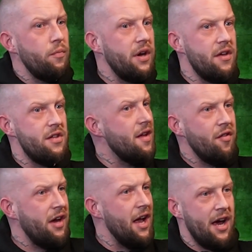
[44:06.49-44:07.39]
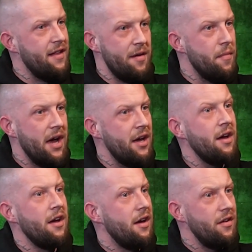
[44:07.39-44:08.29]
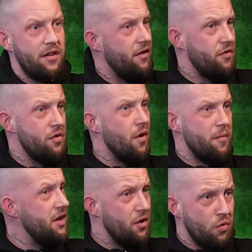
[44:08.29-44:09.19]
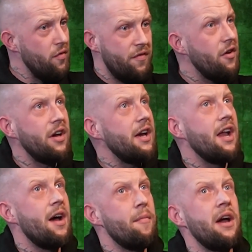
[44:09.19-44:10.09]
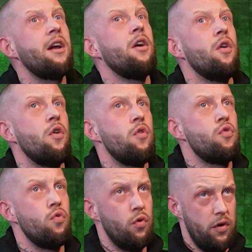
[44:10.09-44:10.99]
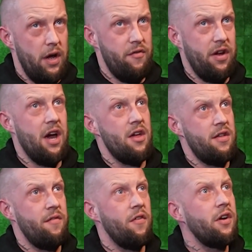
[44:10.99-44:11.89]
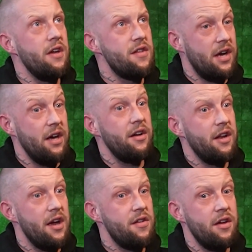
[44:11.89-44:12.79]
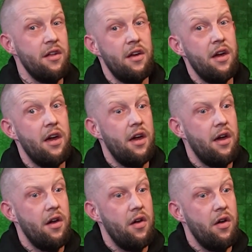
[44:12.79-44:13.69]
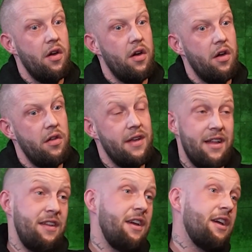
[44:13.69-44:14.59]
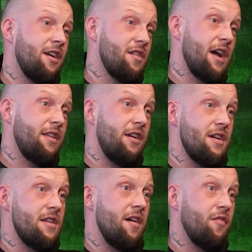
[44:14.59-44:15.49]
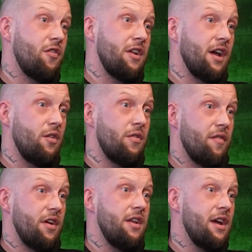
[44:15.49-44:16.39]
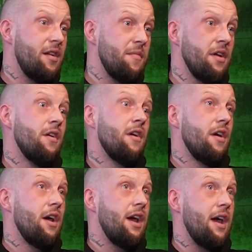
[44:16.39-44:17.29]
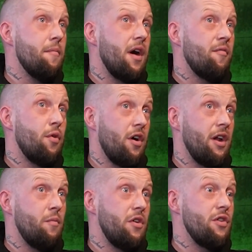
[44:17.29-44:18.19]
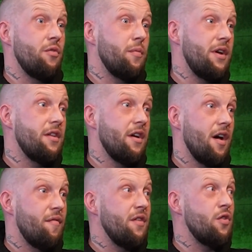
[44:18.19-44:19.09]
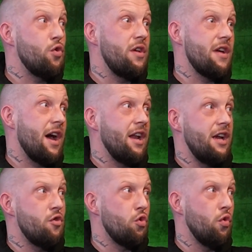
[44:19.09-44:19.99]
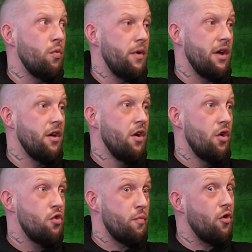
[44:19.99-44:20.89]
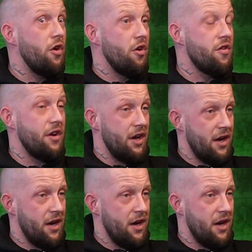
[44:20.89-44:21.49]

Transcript: because you never get that time back. Do you know what I mean? You don't fucking get that back. So, in regards to fucking scaling this year, daddy daycare sadly isn't a fucking thing on a Friday anymore. I've put her in my childminder. I feel like she's at an age now where she'll be going to nursery